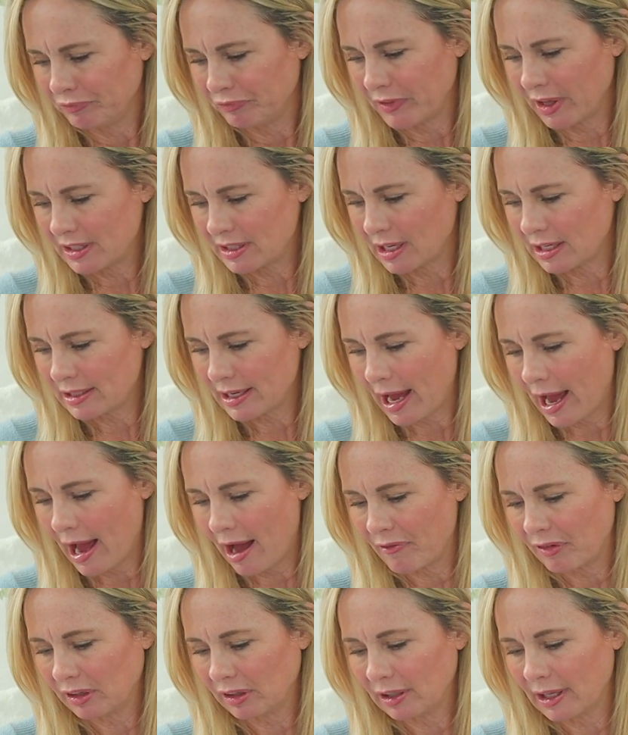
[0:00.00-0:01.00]
They tend to
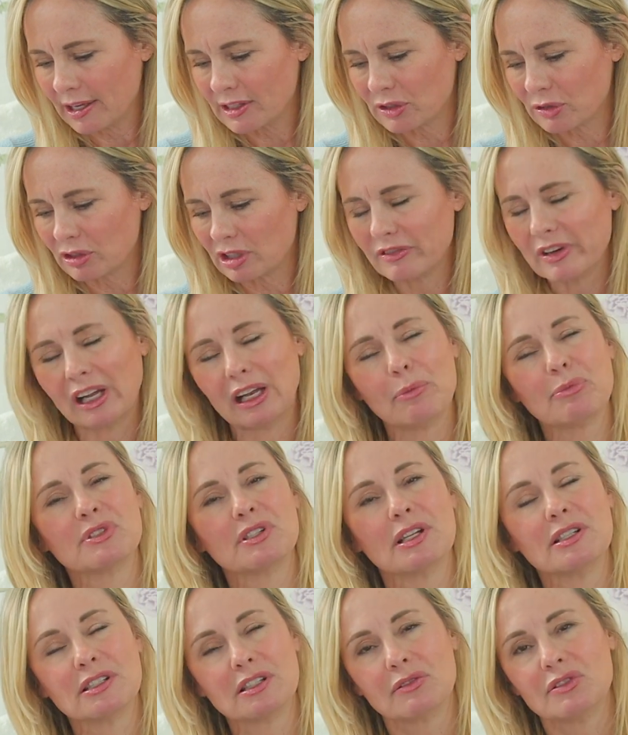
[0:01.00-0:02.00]
have a lesser developed
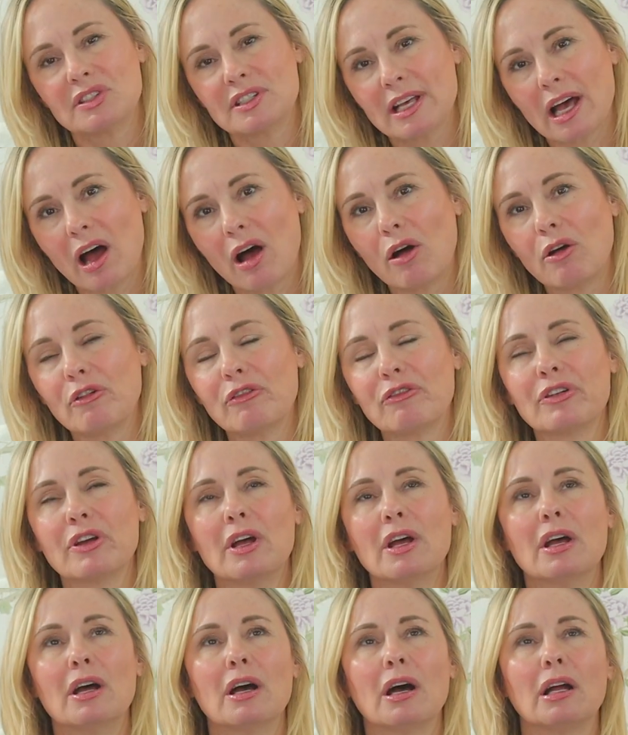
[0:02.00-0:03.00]
sense of self,
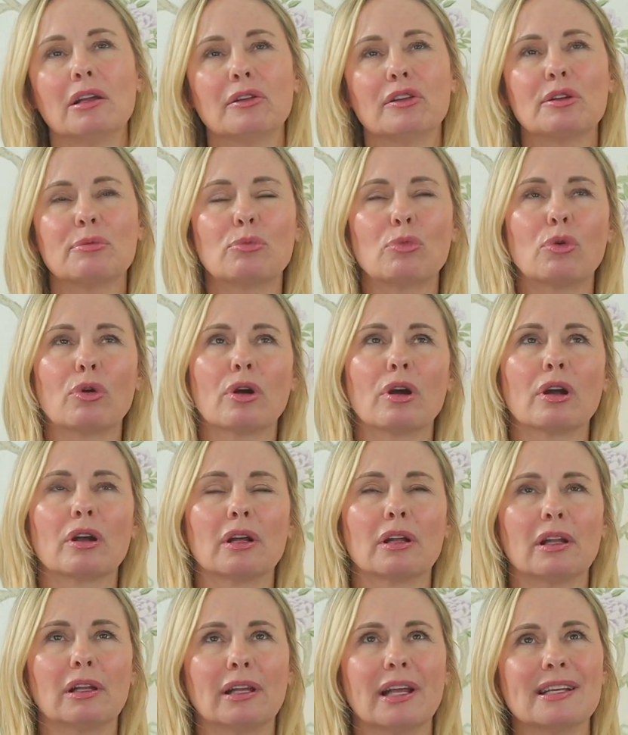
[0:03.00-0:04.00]
a little
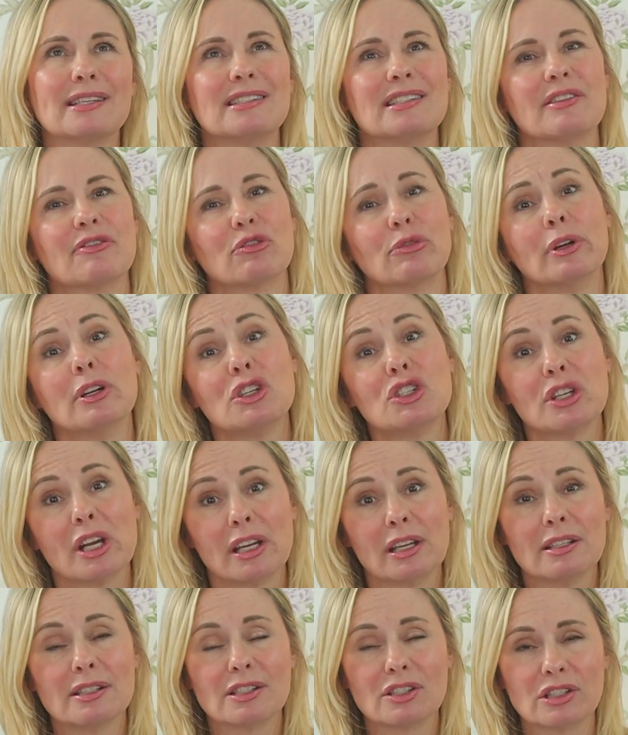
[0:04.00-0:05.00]
more less
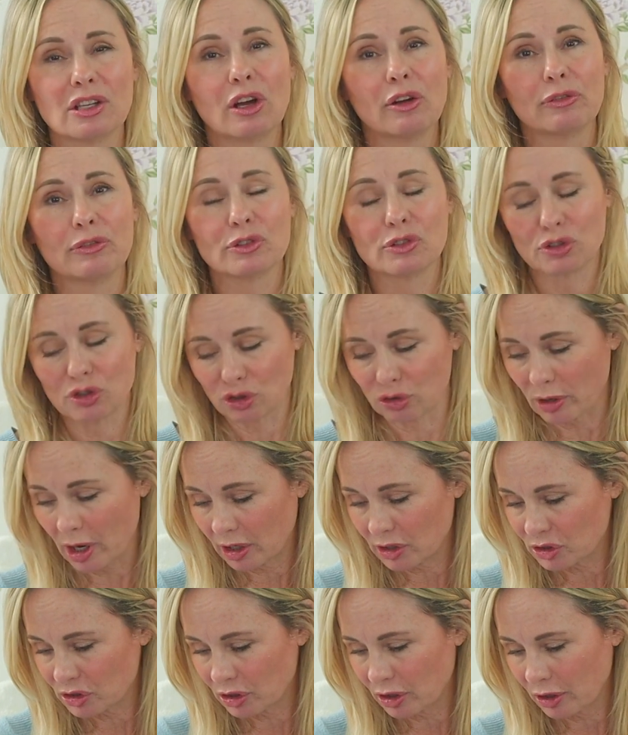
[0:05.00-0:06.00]
differentiated
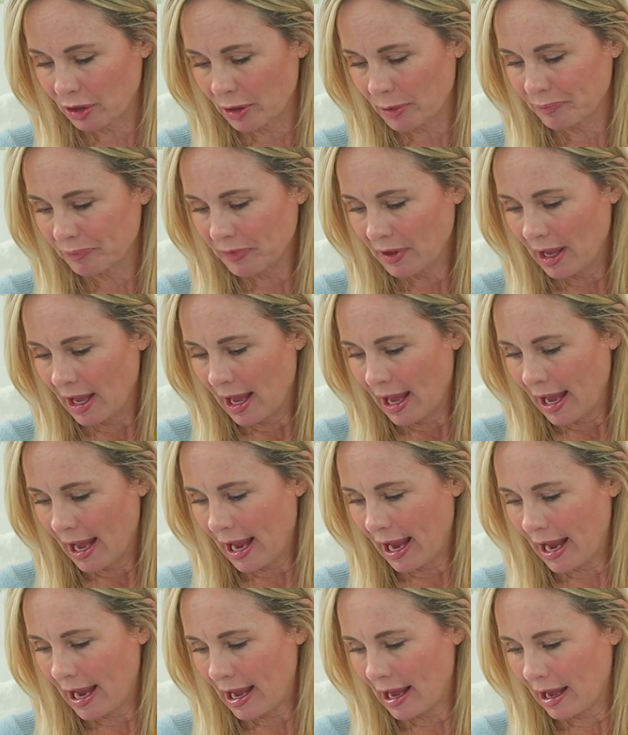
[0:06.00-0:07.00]
self-structure,
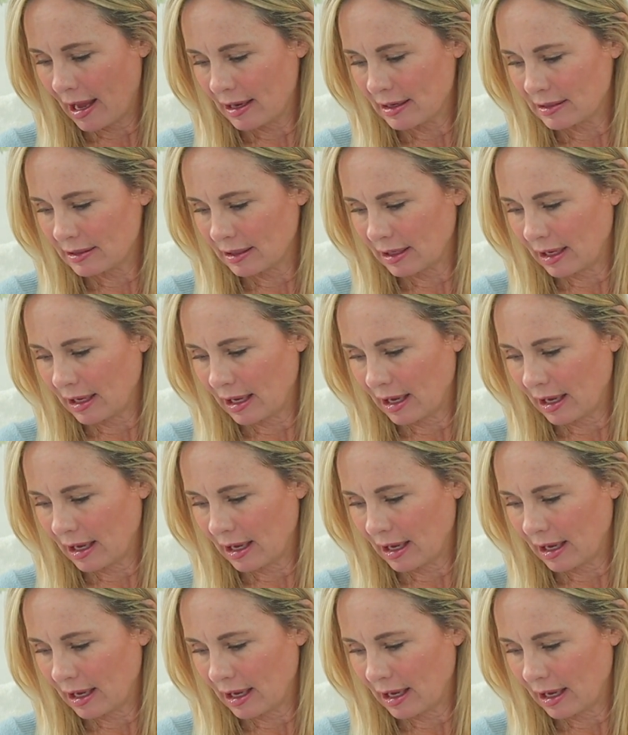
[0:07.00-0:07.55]
and